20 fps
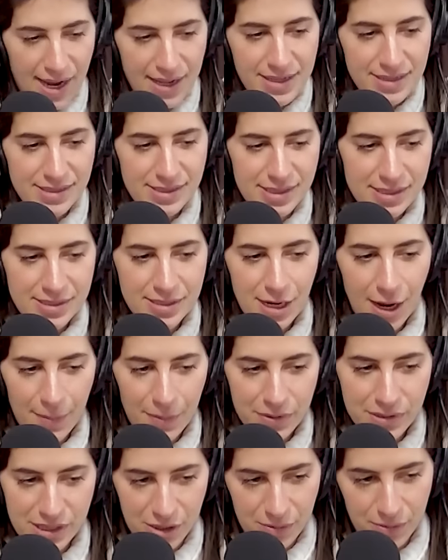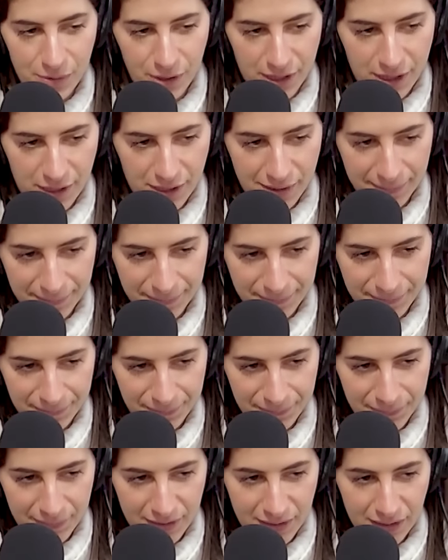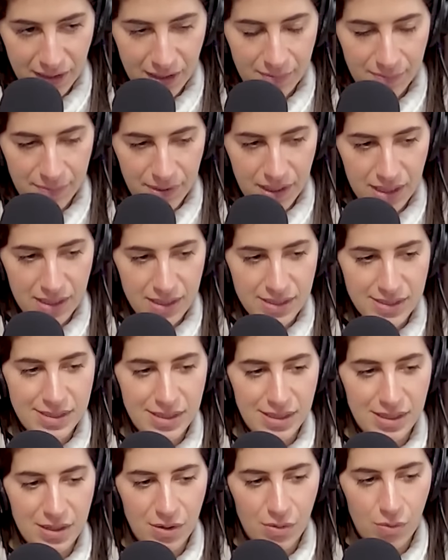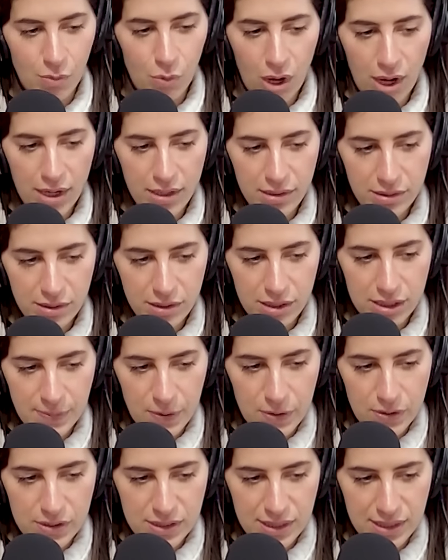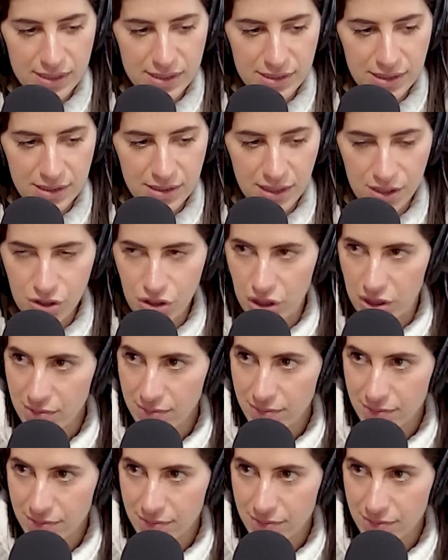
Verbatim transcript: think it's a double deal breaker. Mm. Because one, this person has an addiction